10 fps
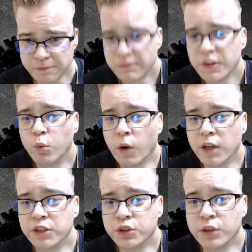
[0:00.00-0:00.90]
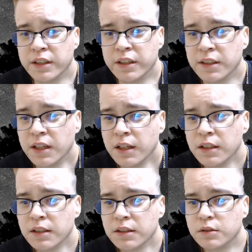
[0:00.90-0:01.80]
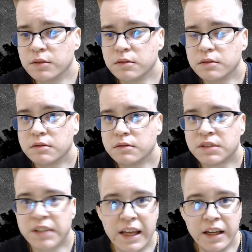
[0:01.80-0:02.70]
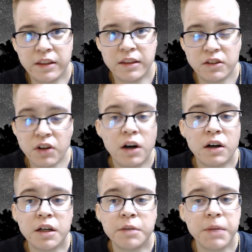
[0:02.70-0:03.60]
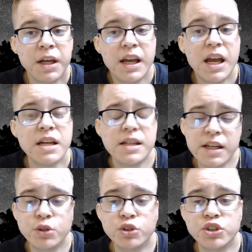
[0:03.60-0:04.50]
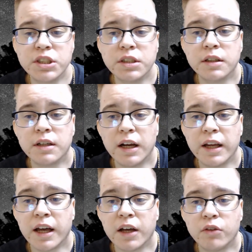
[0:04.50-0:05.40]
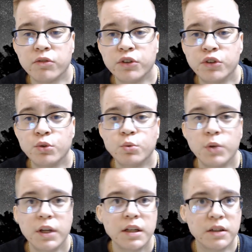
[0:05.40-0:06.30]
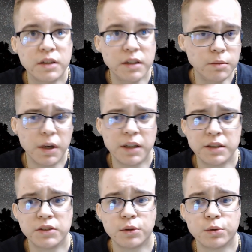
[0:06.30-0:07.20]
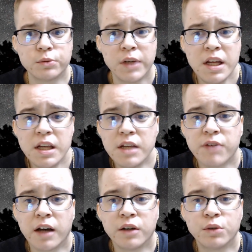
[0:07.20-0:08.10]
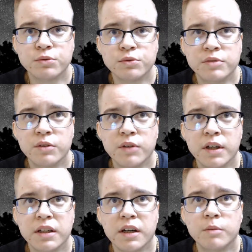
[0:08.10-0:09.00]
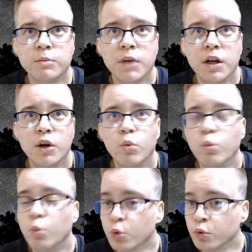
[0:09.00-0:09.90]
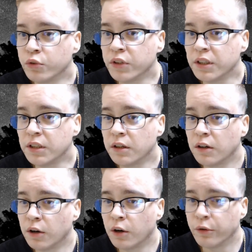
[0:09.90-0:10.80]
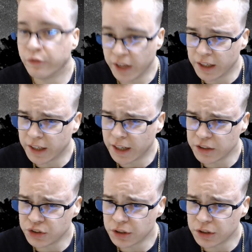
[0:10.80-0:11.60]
Why should I uh, take the time and energy that I have to clean myself if I don't feel like I'm worthy of that action?